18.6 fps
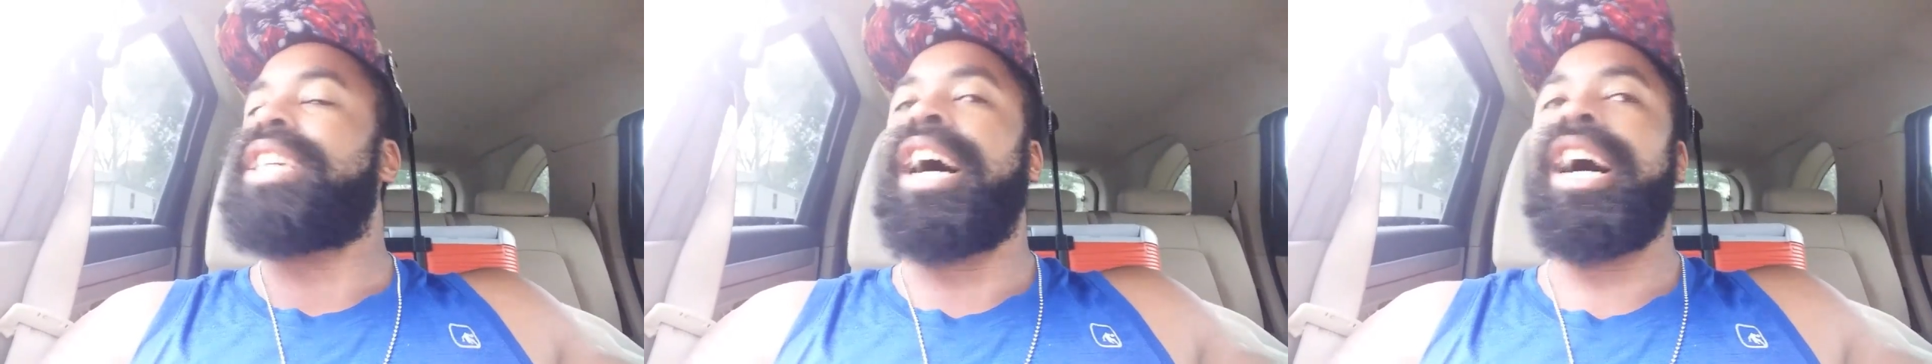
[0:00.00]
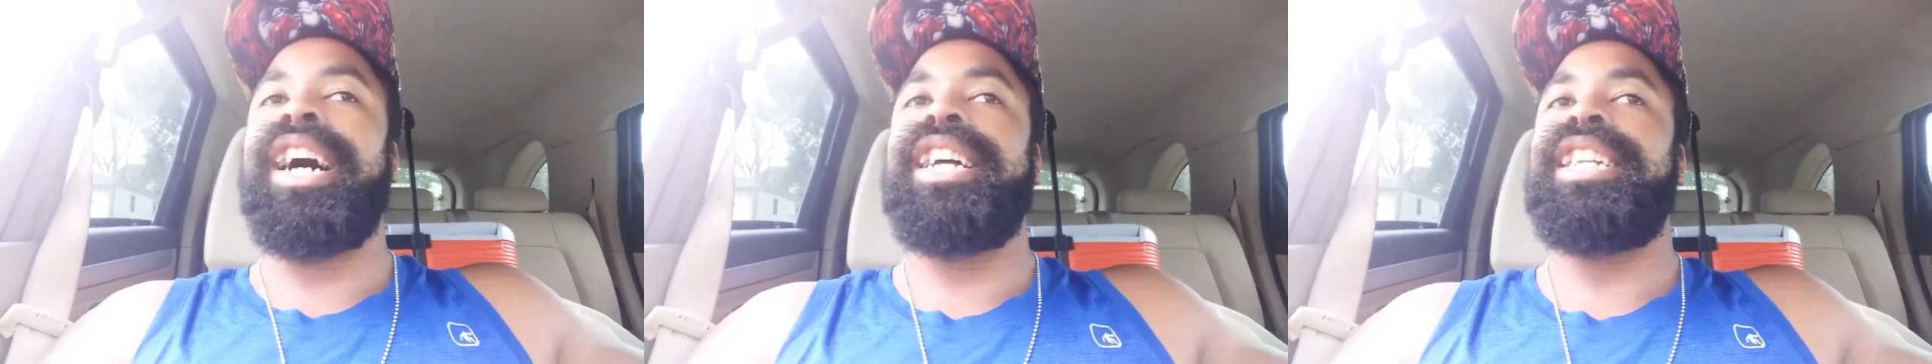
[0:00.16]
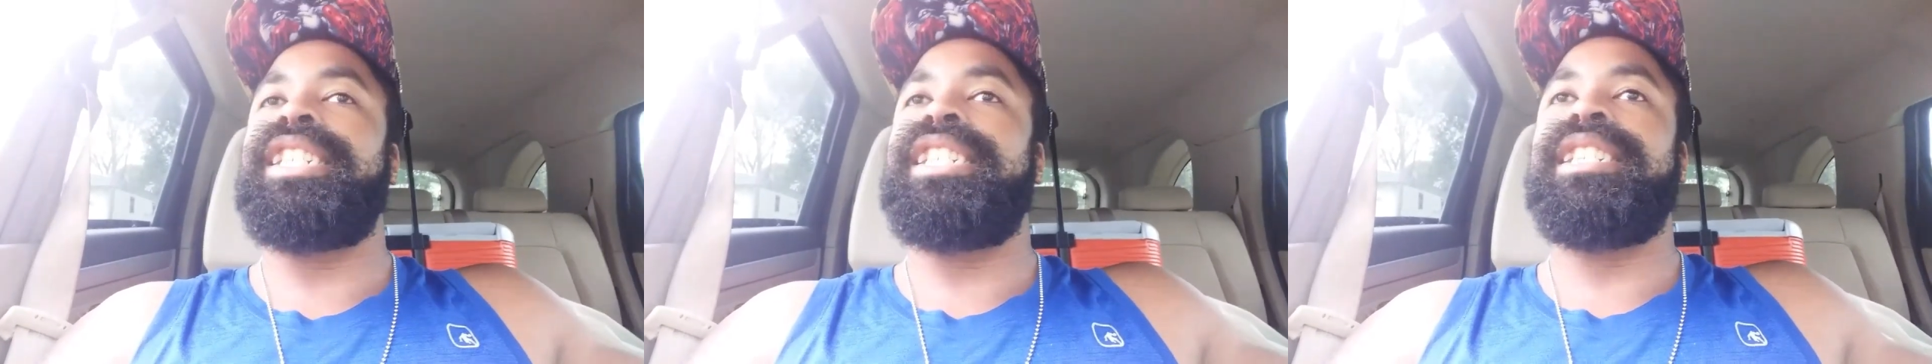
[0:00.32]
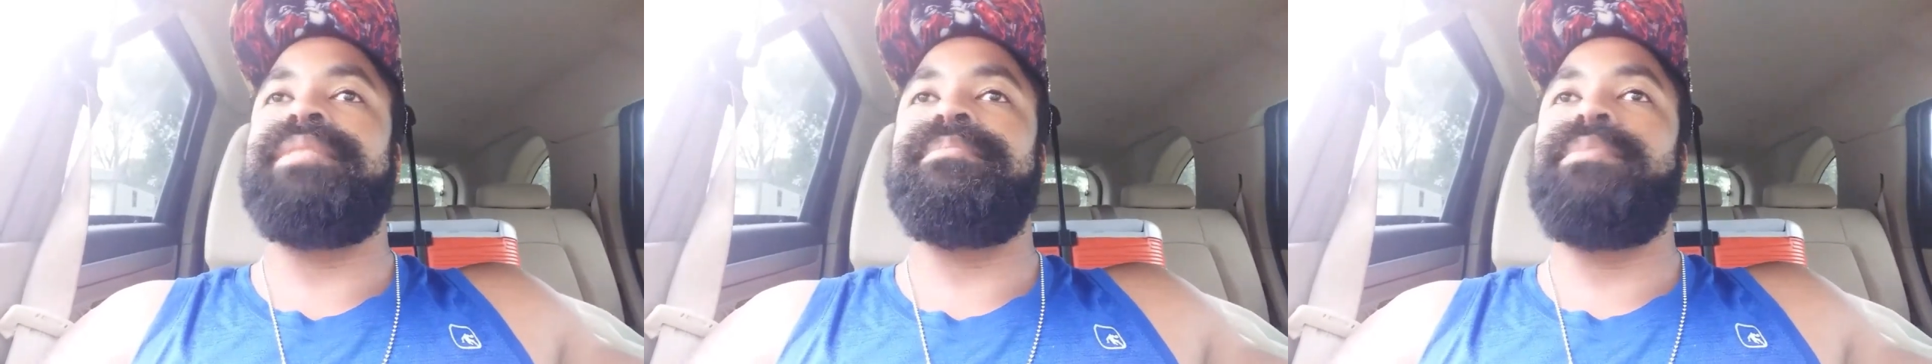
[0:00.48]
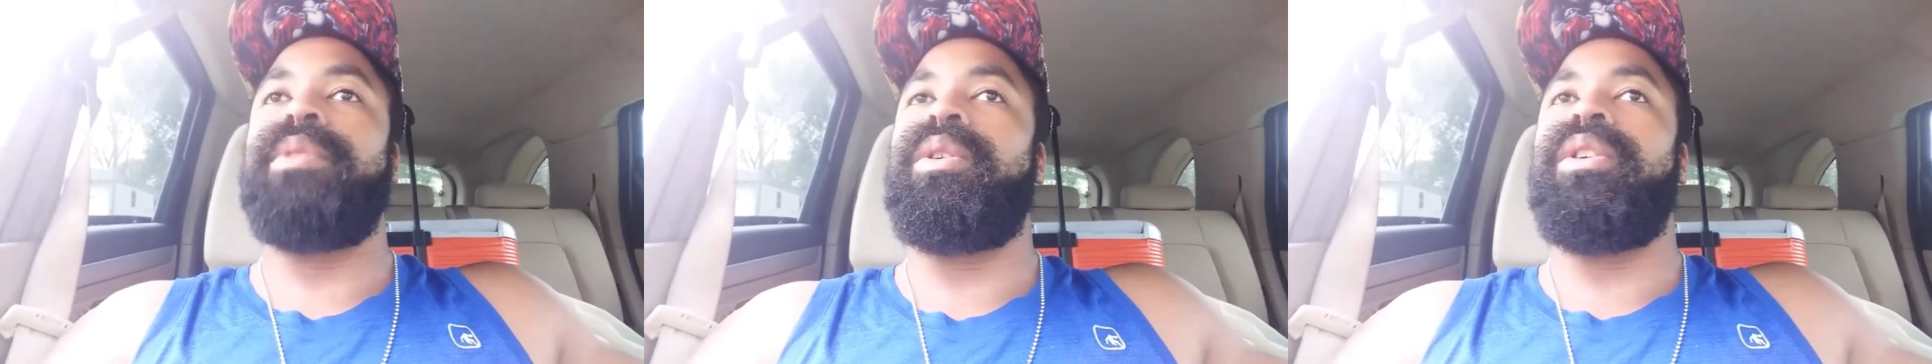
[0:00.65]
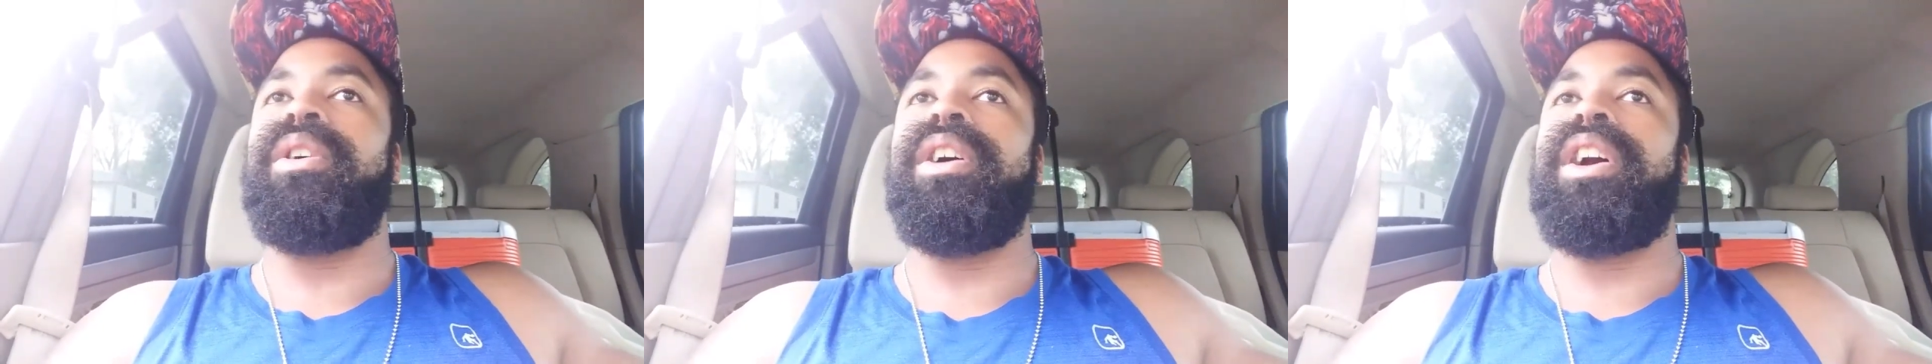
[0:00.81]
tons
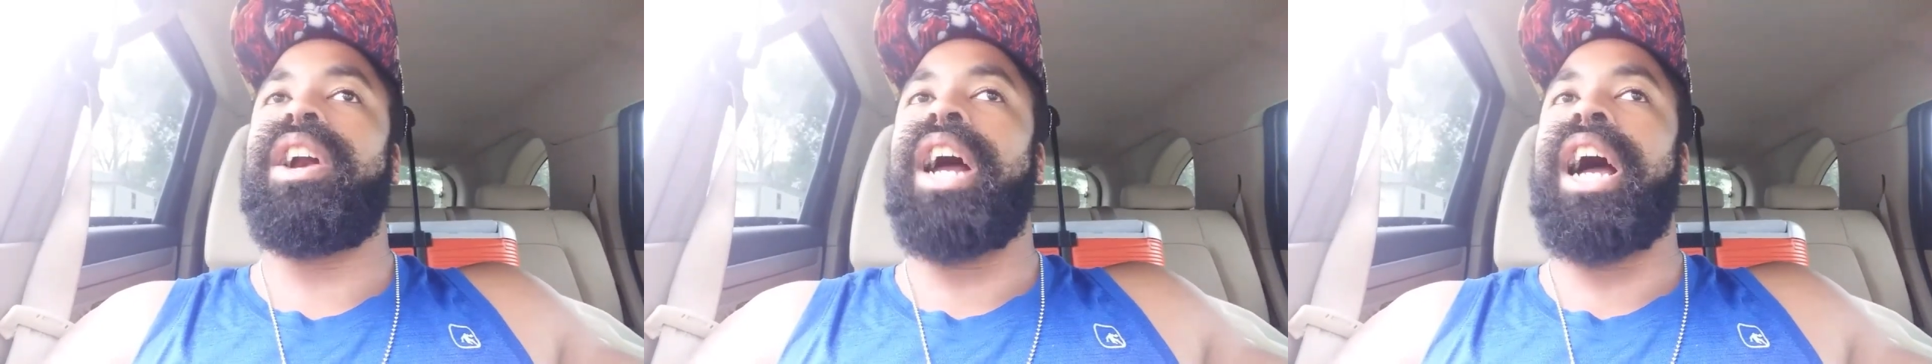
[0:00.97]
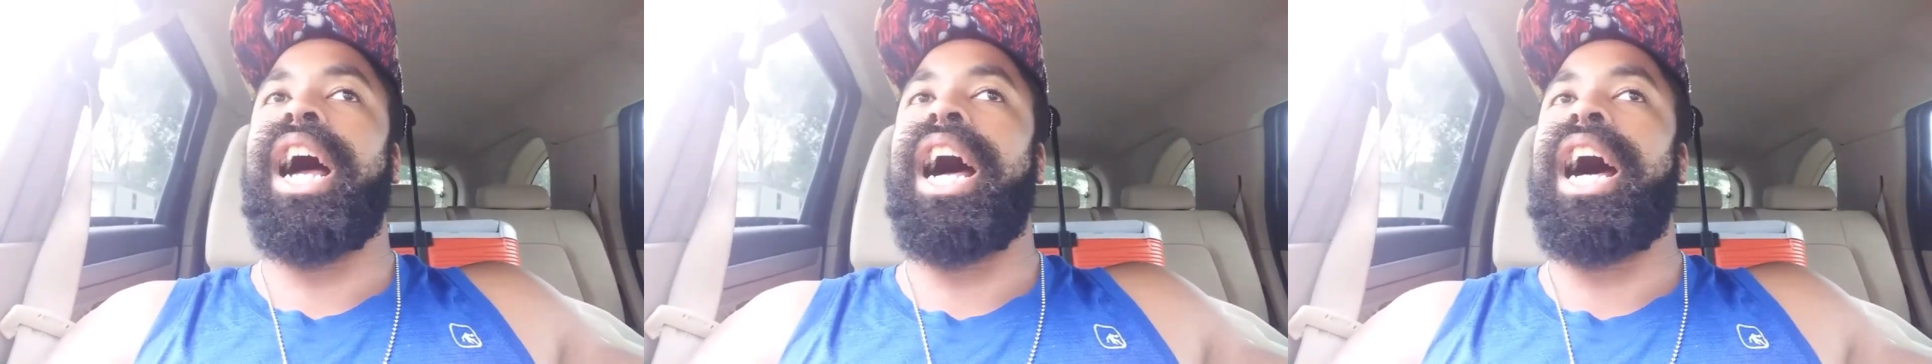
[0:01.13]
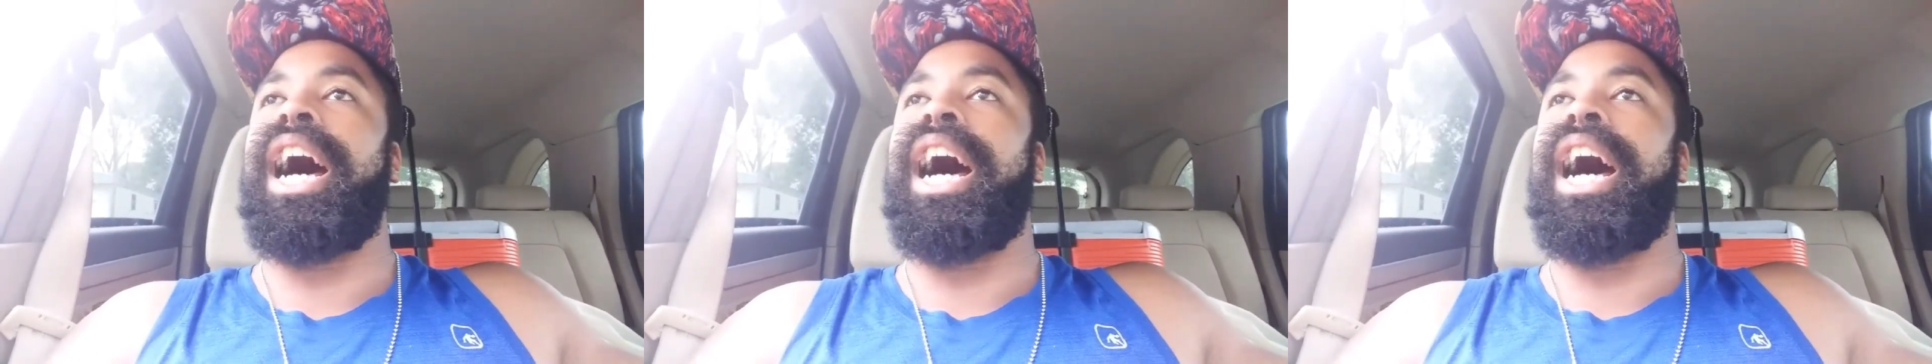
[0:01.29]
more